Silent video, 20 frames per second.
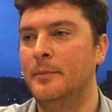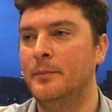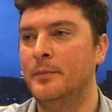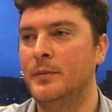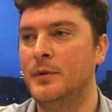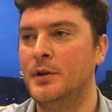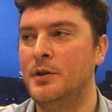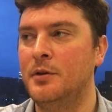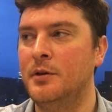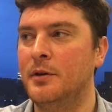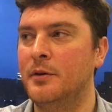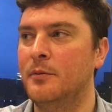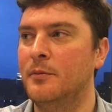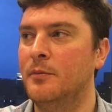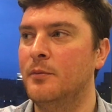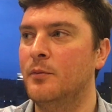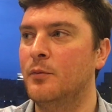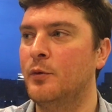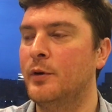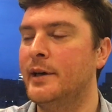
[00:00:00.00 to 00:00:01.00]
You can
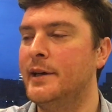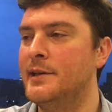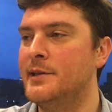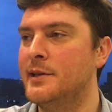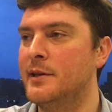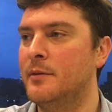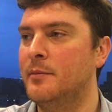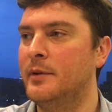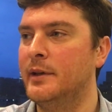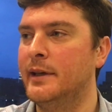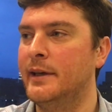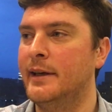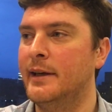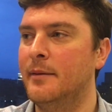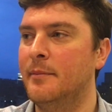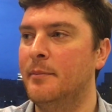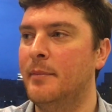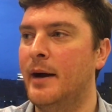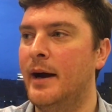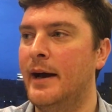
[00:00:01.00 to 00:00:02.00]
reasonably
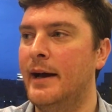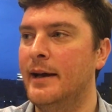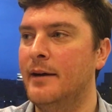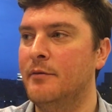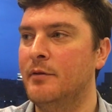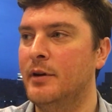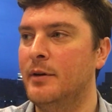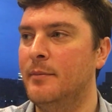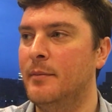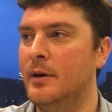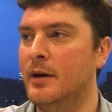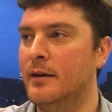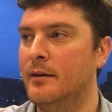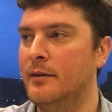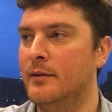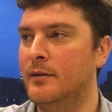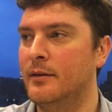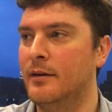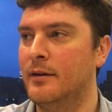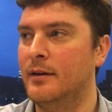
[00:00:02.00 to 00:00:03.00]
get by every month
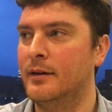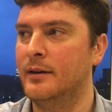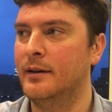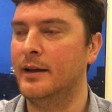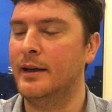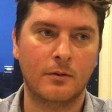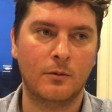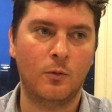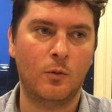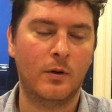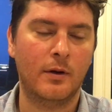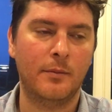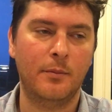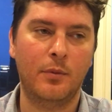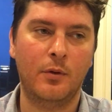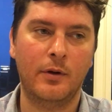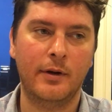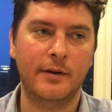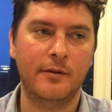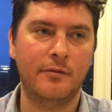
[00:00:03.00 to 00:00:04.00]
on like
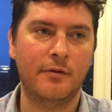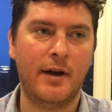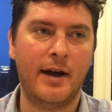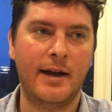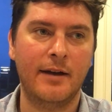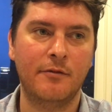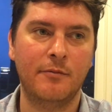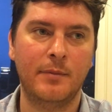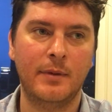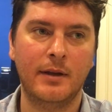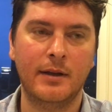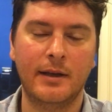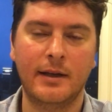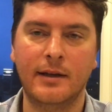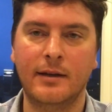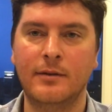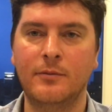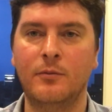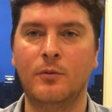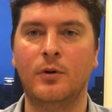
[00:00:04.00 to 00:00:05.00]
1.5
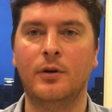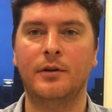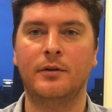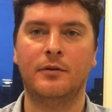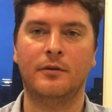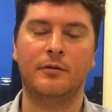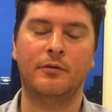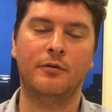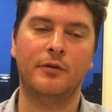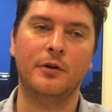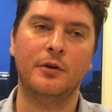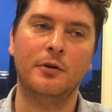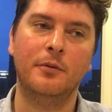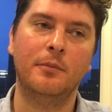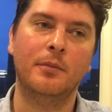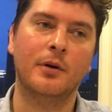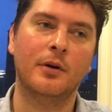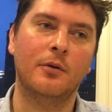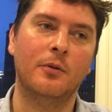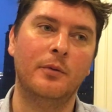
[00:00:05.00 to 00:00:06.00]
million worth of food
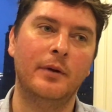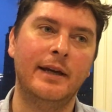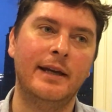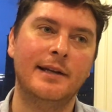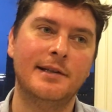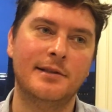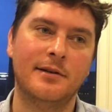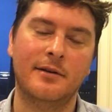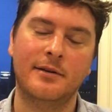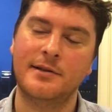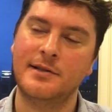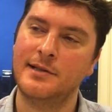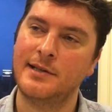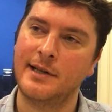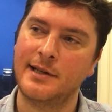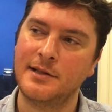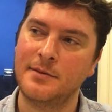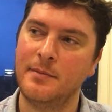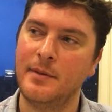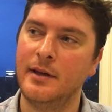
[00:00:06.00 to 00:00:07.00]
per week, so
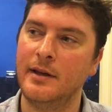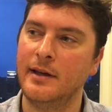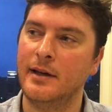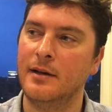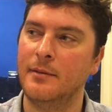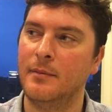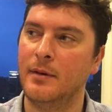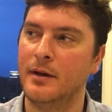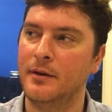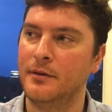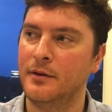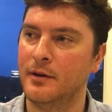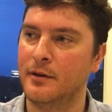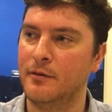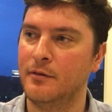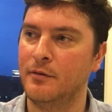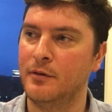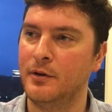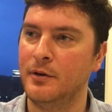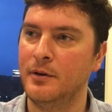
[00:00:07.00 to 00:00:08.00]
6 million a month on
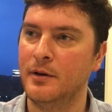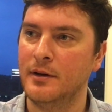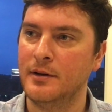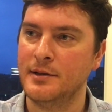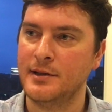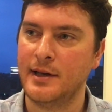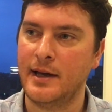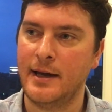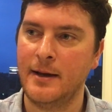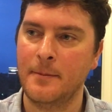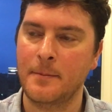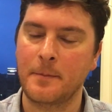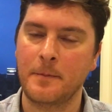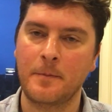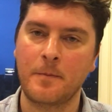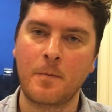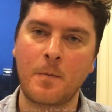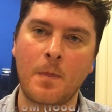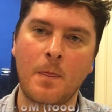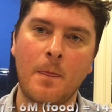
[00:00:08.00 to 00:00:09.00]
food, I'll say.
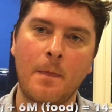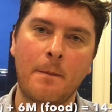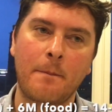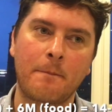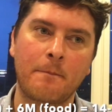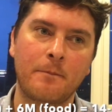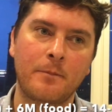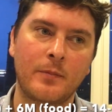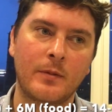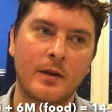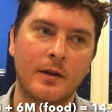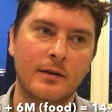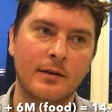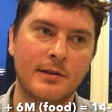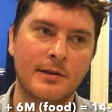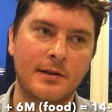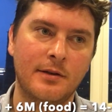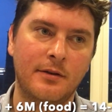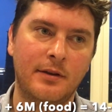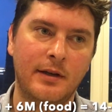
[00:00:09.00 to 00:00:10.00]

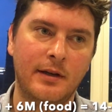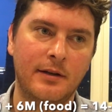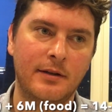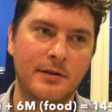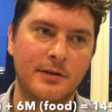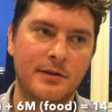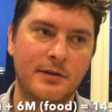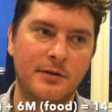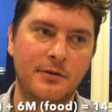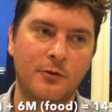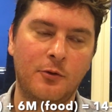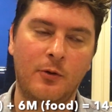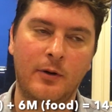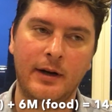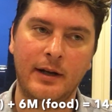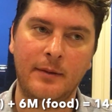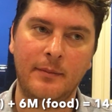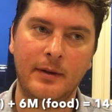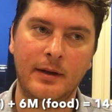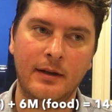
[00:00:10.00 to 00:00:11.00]
So there's
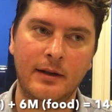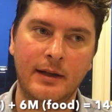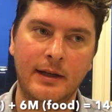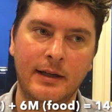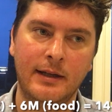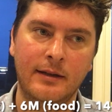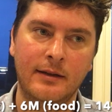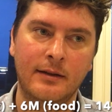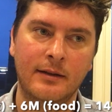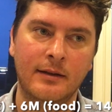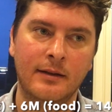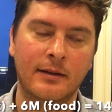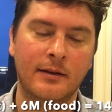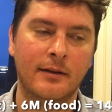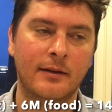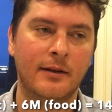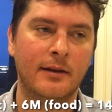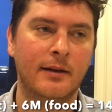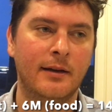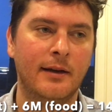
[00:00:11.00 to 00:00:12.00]
20 million,
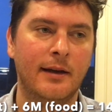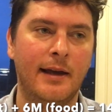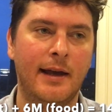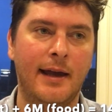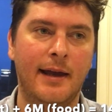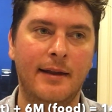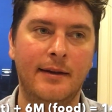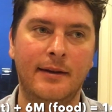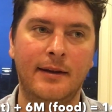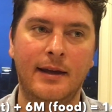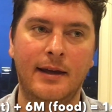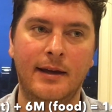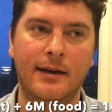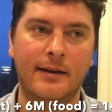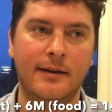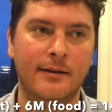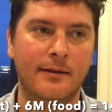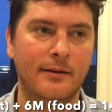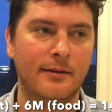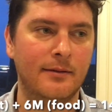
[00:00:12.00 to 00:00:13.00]
and
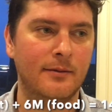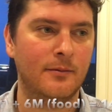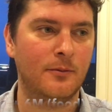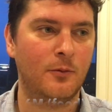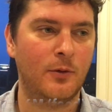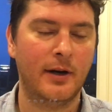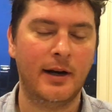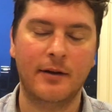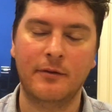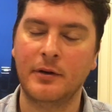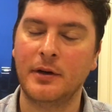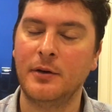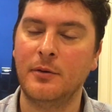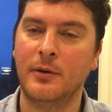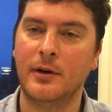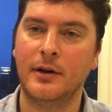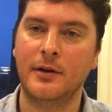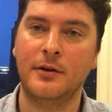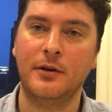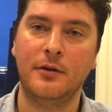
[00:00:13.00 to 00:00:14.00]
then whatever you
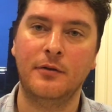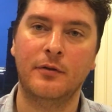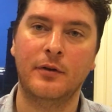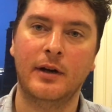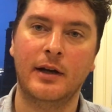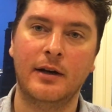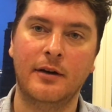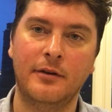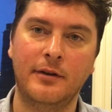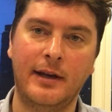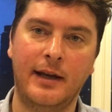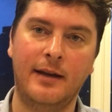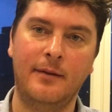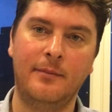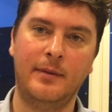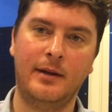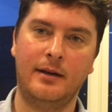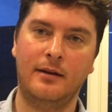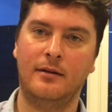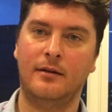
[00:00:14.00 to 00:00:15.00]
want to do for
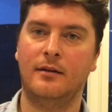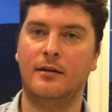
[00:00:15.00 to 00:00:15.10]
entertainment,